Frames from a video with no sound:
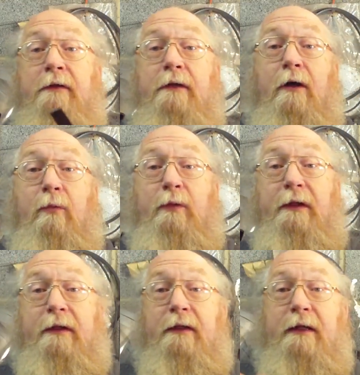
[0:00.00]
you hold
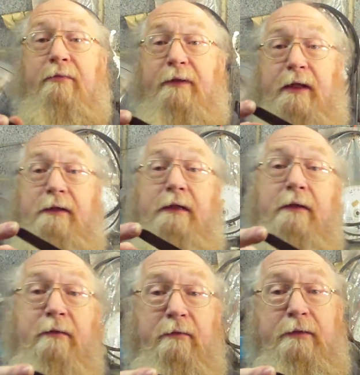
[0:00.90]
it left-handed.
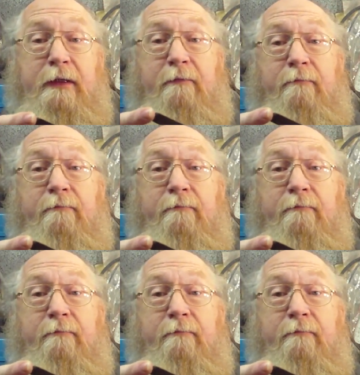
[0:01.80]
Yeah,